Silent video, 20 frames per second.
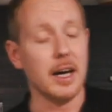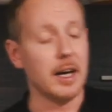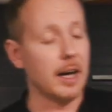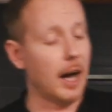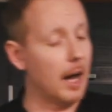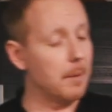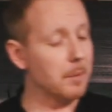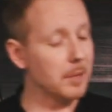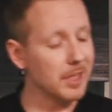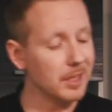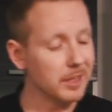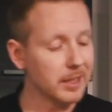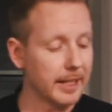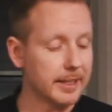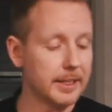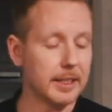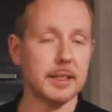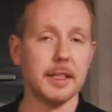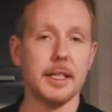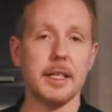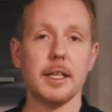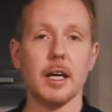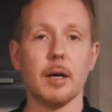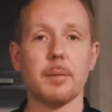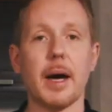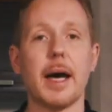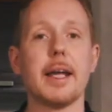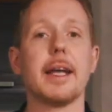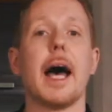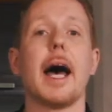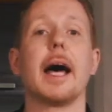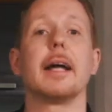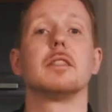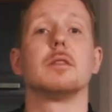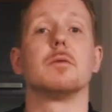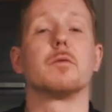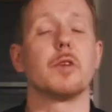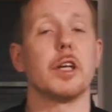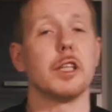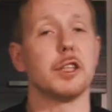I'm going to let this heat up and add
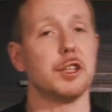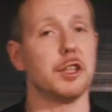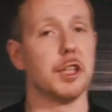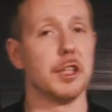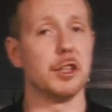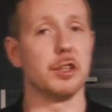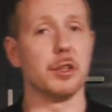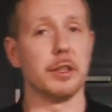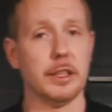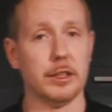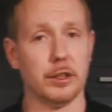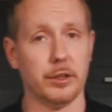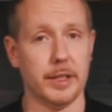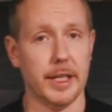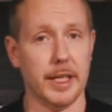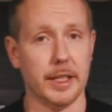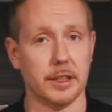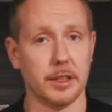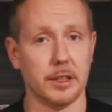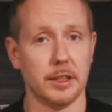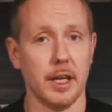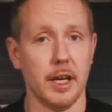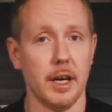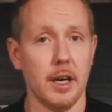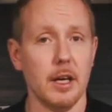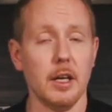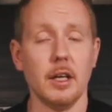some fresh ginger into this.